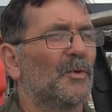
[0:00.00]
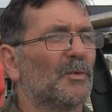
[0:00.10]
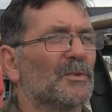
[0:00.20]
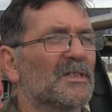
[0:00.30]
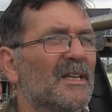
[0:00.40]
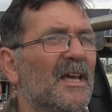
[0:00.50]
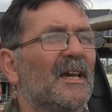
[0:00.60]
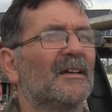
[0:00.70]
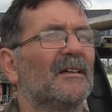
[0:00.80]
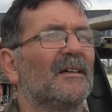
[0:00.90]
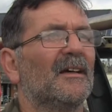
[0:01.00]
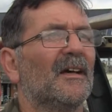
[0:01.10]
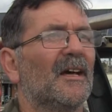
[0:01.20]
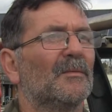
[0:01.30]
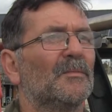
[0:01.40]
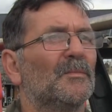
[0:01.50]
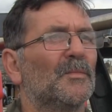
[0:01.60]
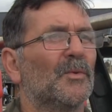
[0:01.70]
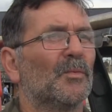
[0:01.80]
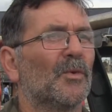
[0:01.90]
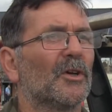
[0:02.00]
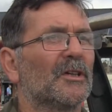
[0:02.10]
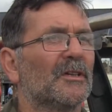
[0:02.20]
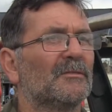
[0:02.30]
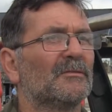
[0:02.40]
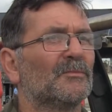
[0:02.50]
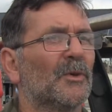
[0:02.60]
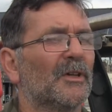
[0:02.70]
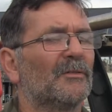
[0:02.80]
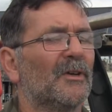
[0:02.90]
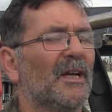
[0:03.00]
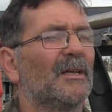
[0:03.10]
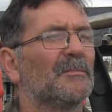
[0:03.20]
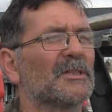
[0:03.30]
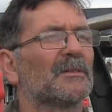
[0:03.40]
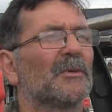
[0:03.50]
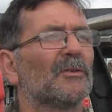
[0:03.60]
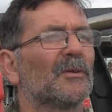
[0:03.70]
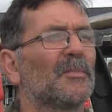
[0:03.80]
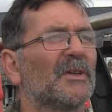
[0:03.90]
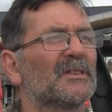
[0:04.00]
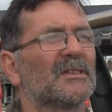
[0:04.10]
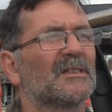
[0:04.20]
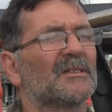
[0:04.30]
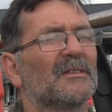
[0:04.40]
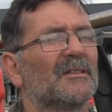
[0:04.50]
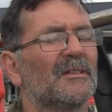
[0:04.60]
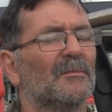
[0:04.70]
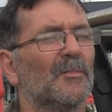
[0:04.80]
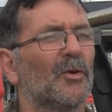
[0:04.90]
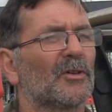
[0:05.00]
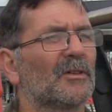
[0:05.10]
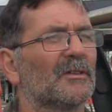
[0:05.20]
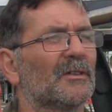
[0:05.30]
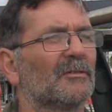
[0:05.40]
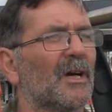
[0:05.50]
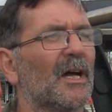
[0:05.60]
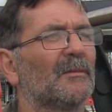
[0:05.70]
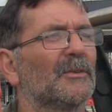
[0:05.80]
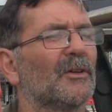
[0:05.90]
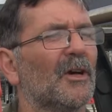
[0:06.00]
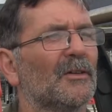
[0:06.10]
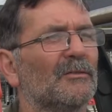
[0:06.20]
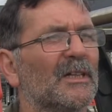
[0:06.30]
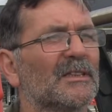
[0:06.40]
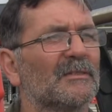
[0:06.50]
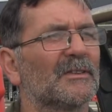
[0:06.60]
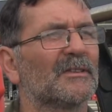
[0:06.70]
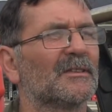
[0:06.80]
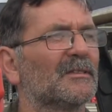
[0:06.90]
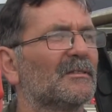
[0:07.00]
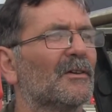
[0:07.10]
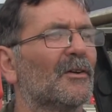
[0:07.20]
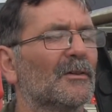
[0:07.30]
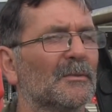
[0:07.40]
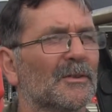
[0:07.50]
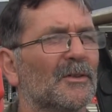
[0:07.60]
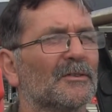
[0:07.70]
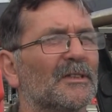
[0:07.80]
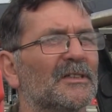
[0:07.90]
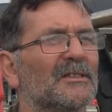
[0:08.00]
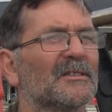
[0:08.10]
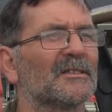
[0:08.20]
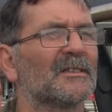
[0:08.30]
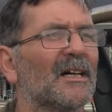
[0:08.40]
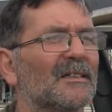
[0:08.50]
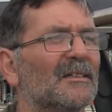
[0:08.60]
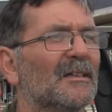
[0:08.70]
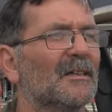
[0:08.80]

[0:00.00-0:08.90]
But it was there. But what you really miss about the pits is the muck and the grime and all the rest of it, and the horrible conditions and that.